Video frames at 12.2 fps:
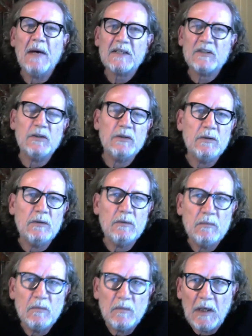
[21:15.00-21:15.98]
to
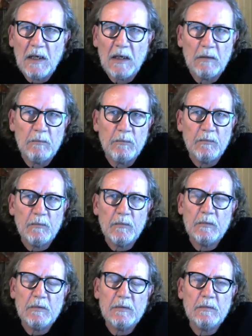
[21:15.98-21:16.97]

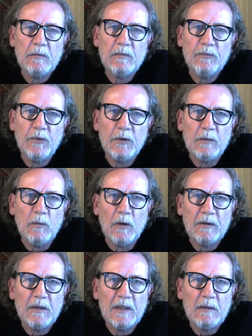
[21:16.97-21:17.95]
further what